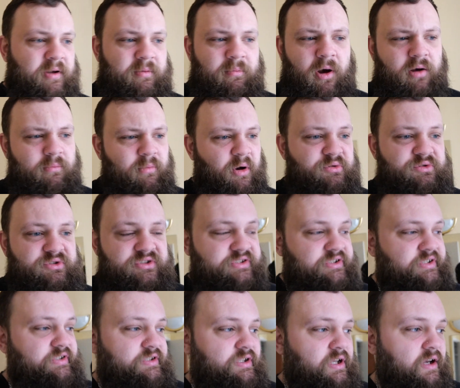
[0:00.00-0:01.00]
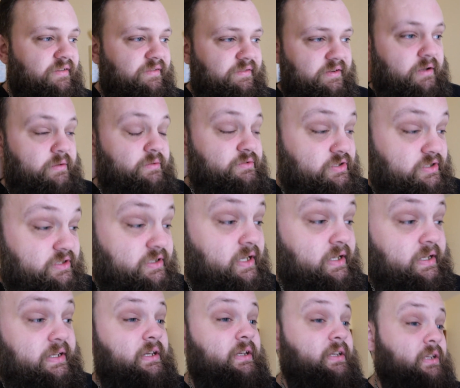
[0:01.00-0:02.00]
my emotions and stuff, and I was just
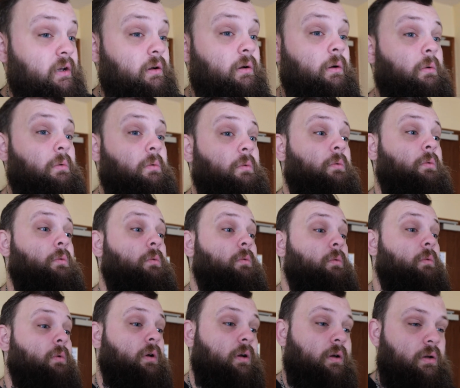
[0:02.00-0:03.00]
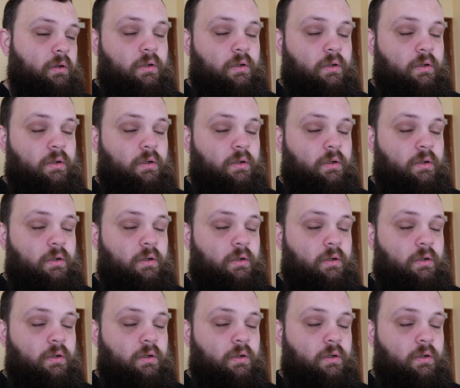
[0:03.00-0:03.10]
like, yo.